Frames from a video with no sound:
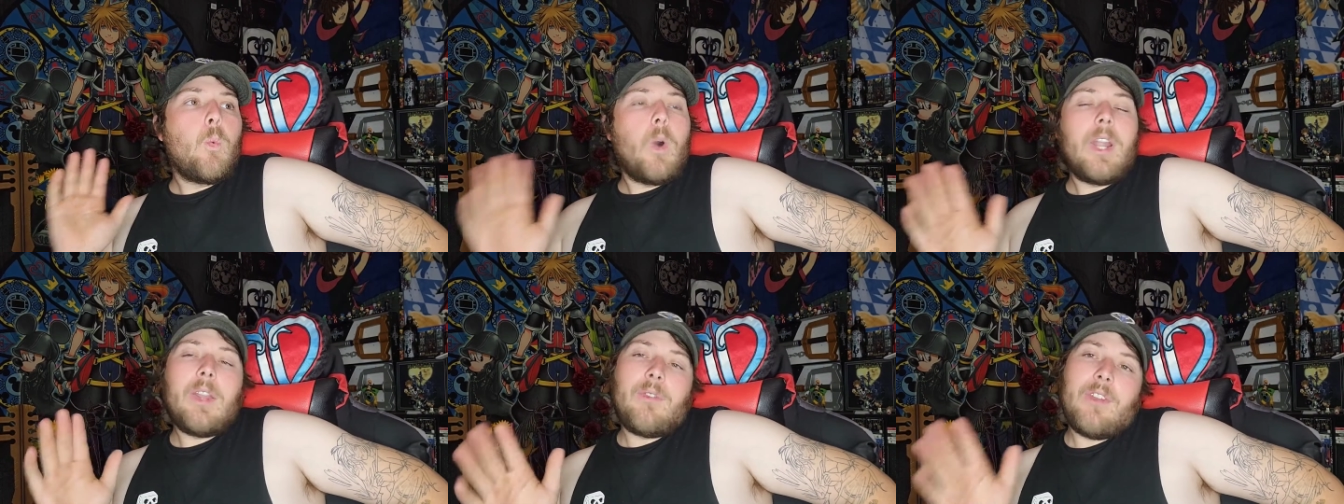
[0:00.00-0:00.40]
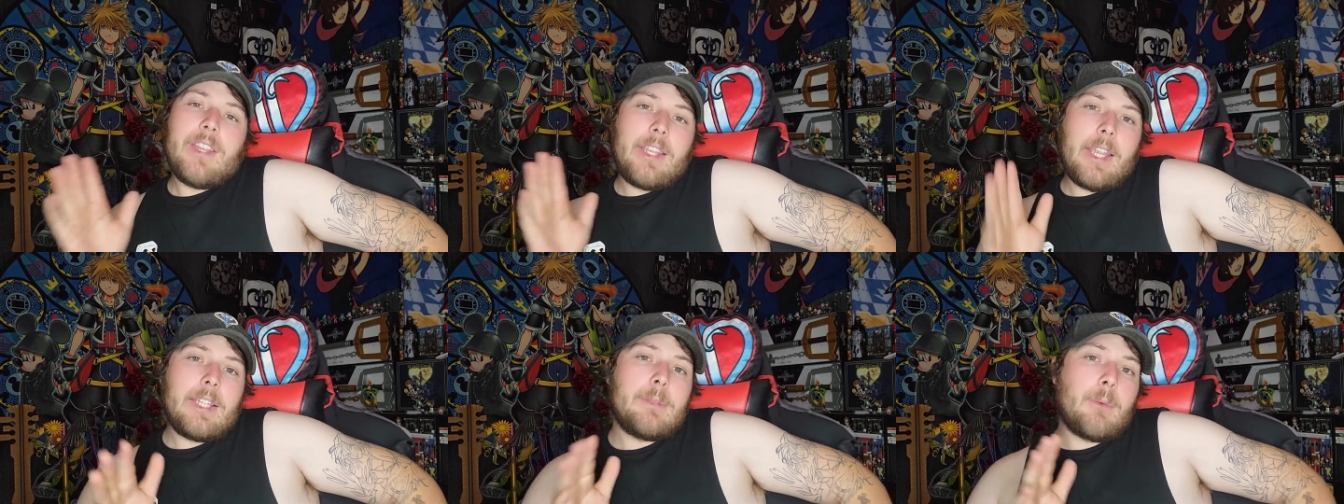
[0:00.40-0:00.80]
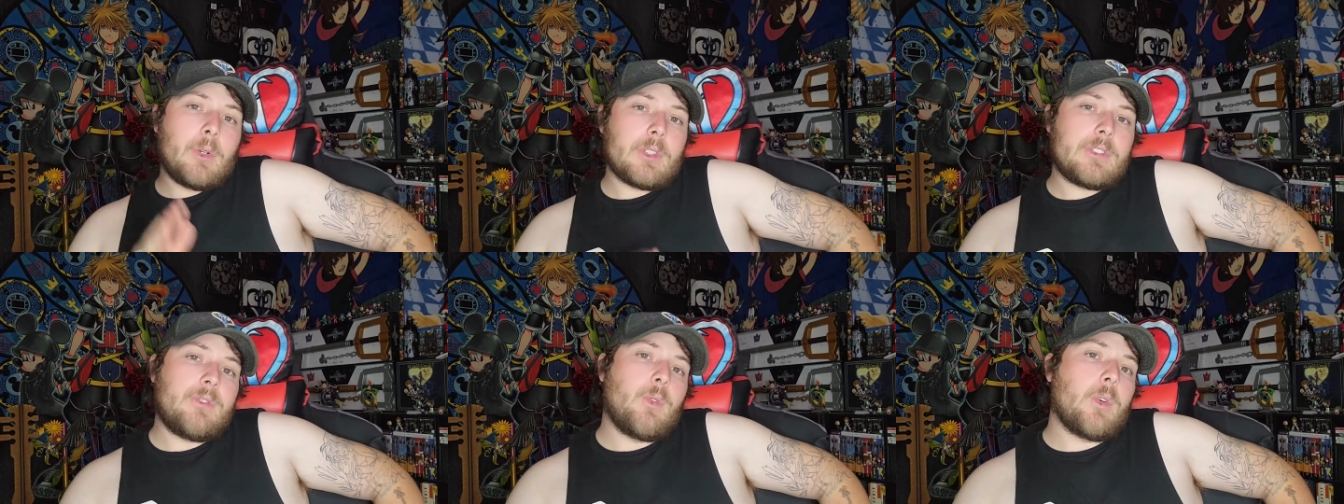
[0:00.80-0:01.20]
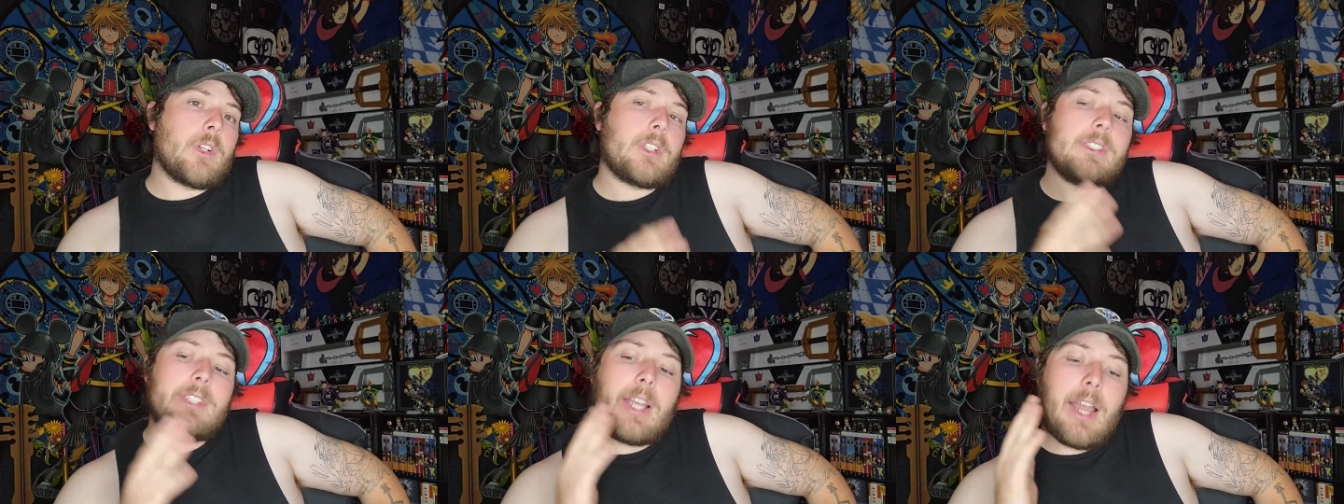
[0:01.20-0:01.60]
what if in Kingdom Hearts
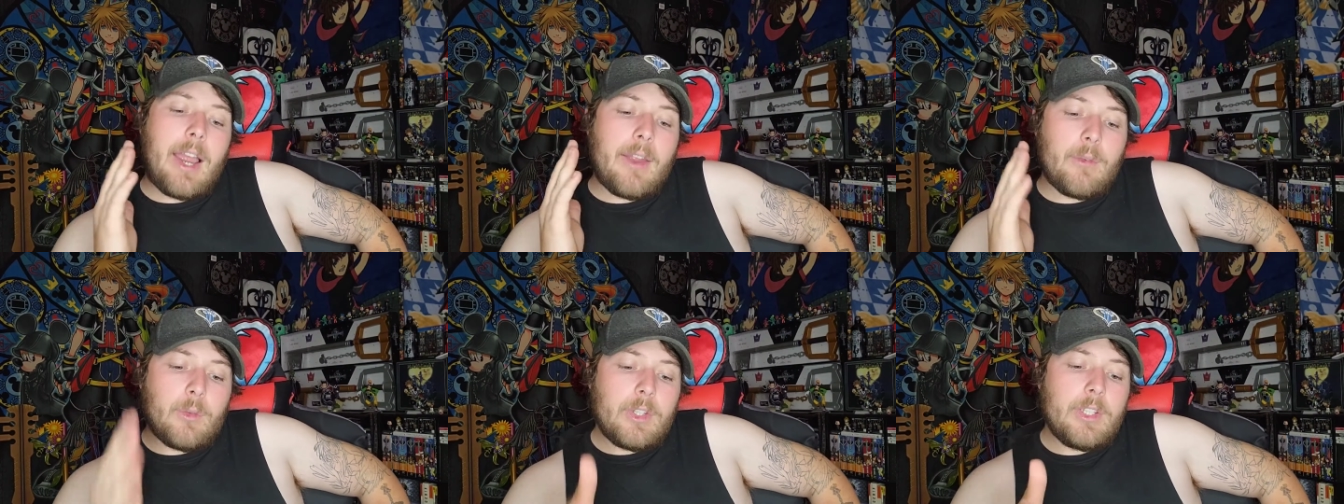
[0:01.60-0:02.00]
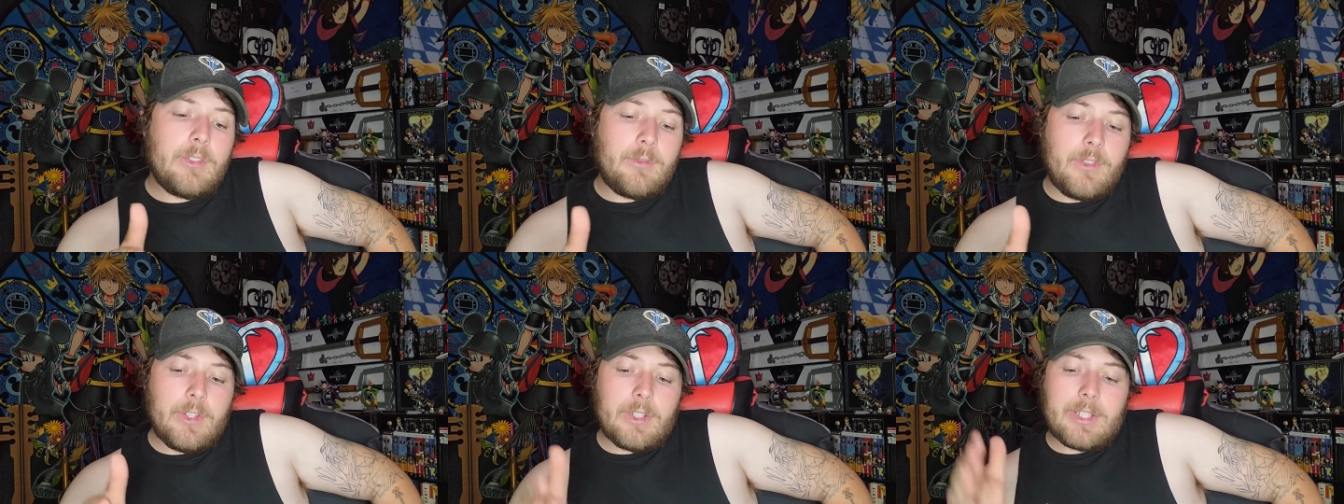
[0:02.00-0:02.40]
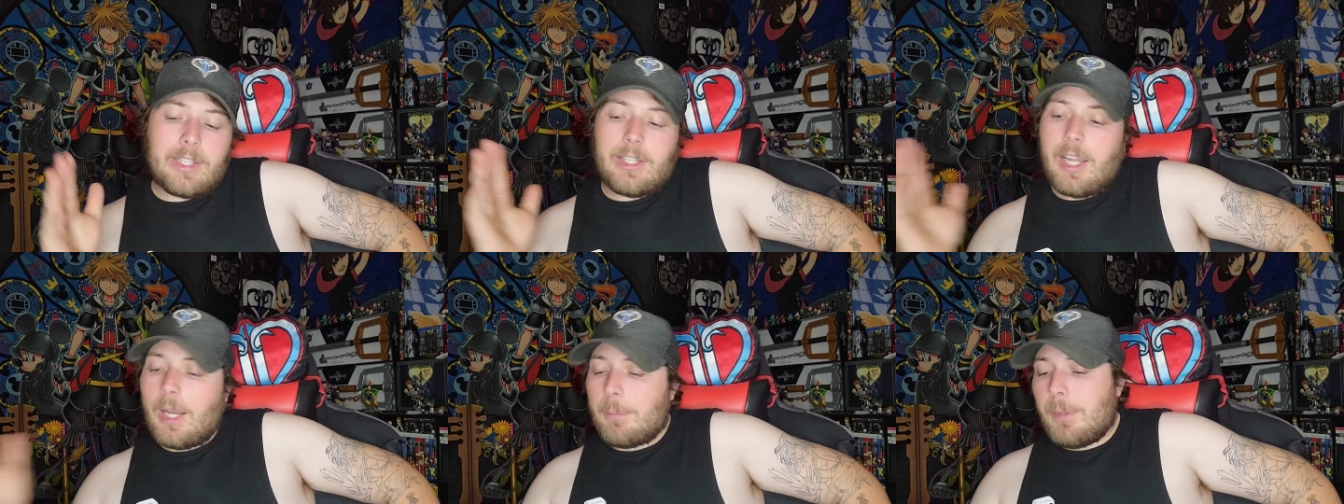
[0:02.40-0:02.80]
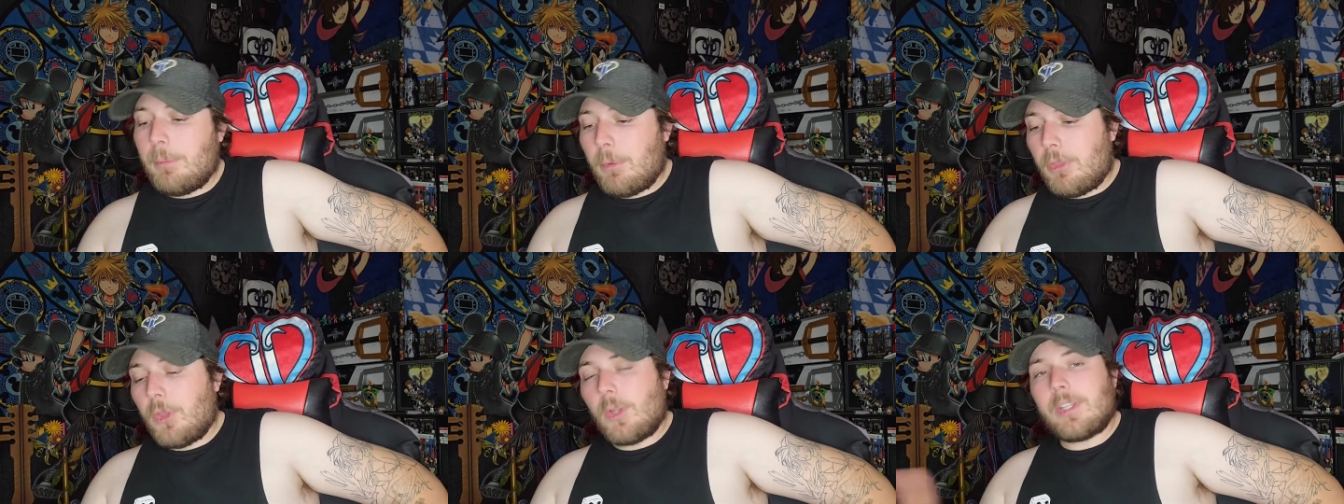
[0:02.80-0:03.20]
4, because I, I really feel like a lot of
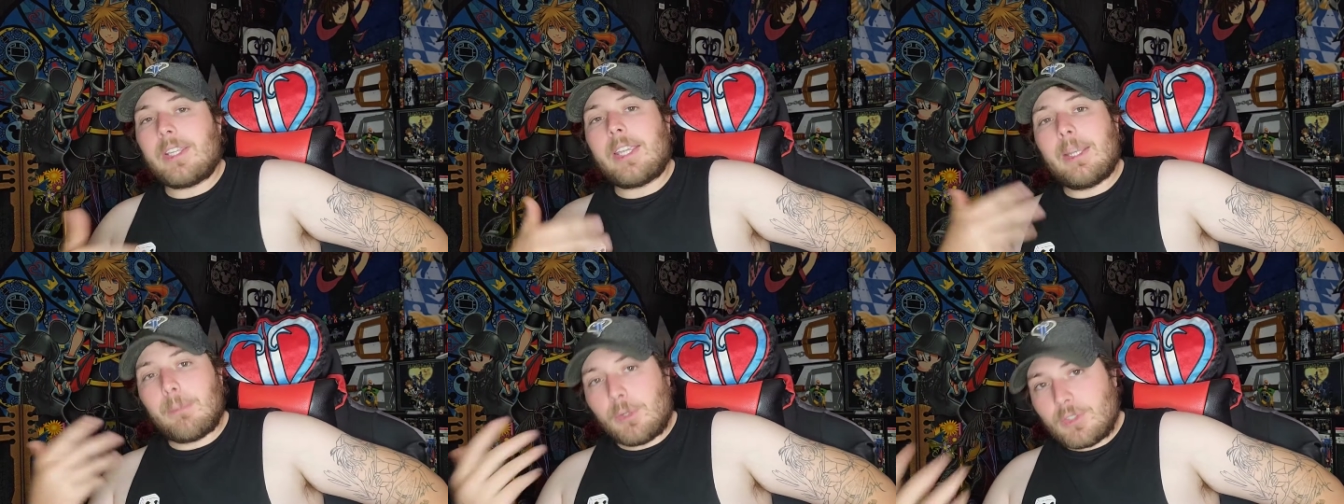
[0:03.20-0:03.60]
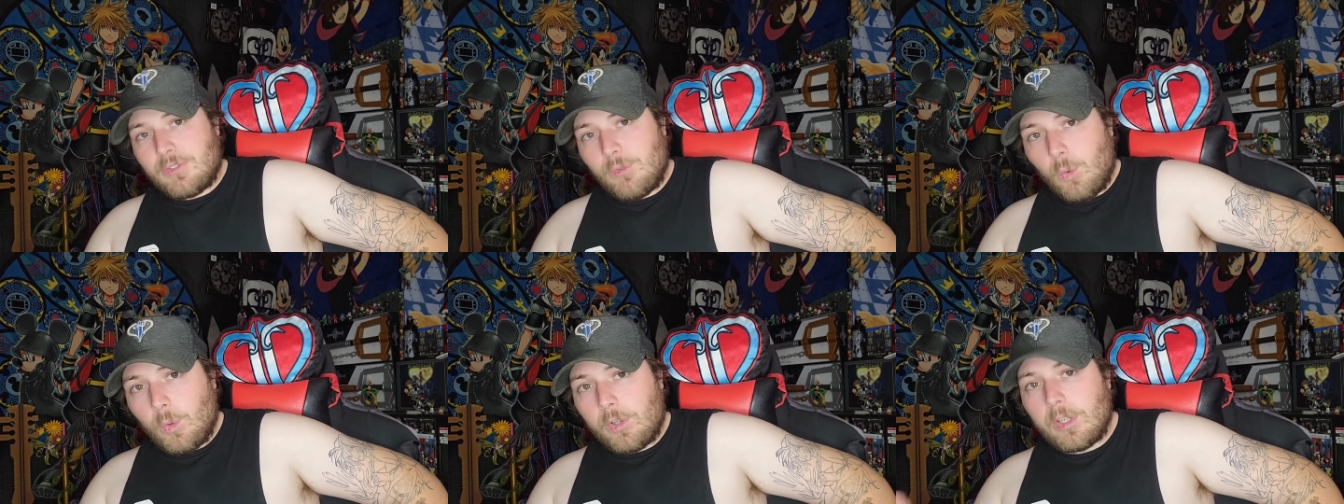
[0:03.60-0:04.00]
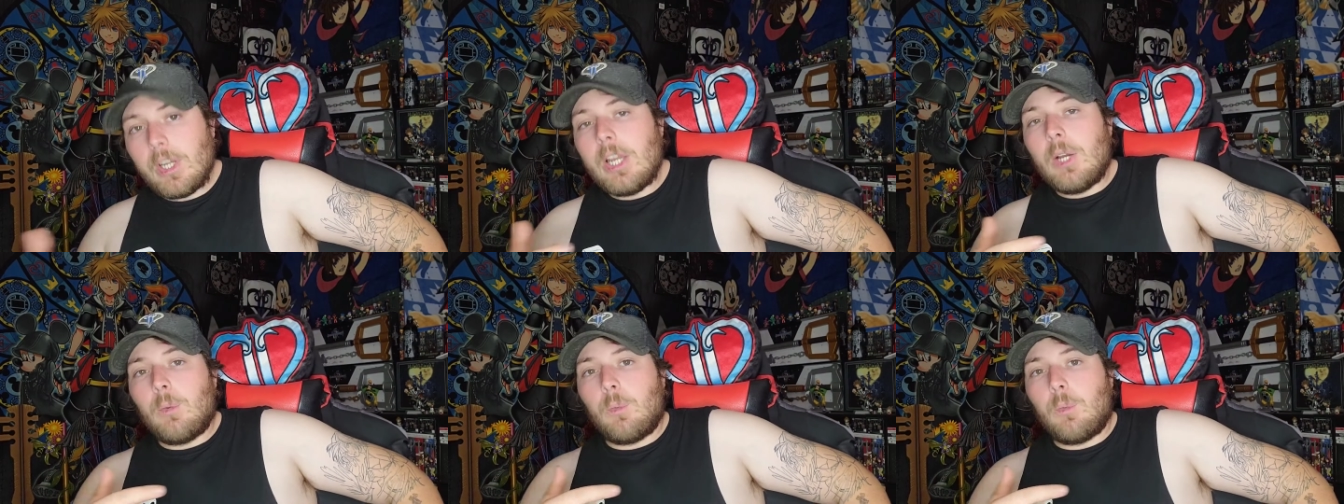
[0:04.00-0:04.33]
people thought that Kingdom Hearts 4